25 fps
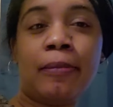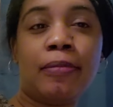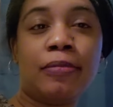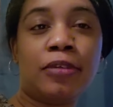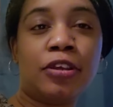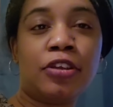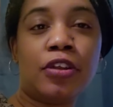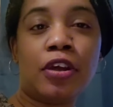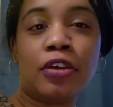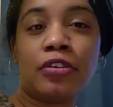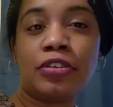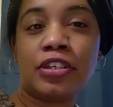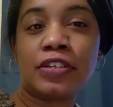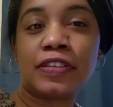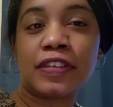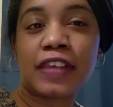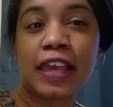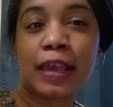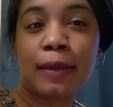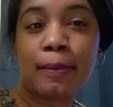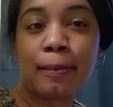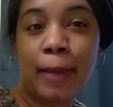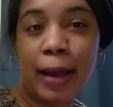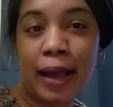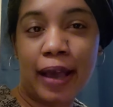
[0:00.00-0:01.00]
You know, just
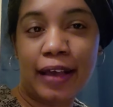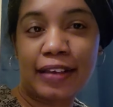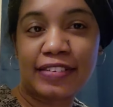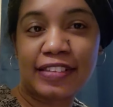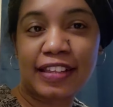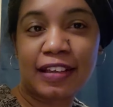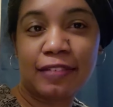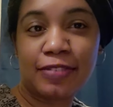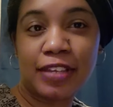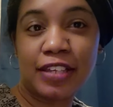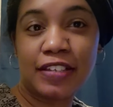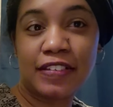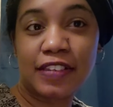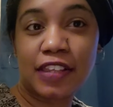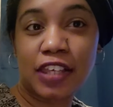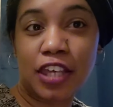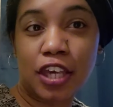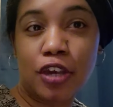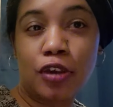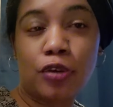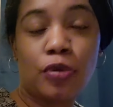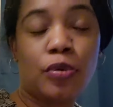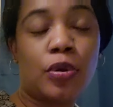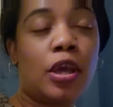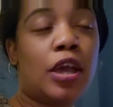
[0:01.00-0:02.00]
keep buying stuff that's
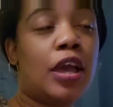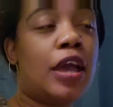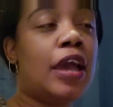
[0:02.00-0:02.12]
cute.